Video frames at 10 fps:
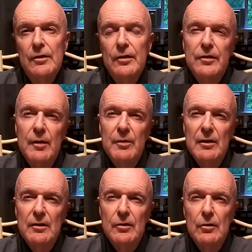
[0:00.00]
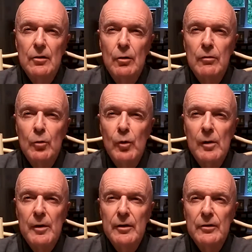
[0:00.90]
something that's going to overwhelm
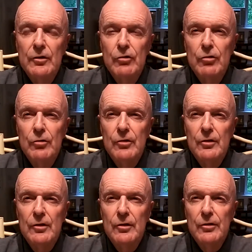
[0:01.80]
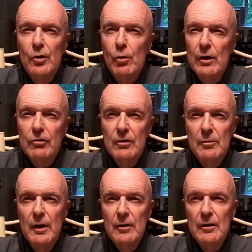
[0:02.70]
our institutions. There's no question
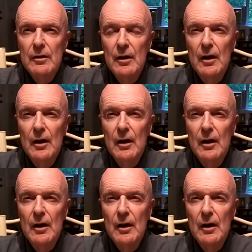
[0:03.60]
about it.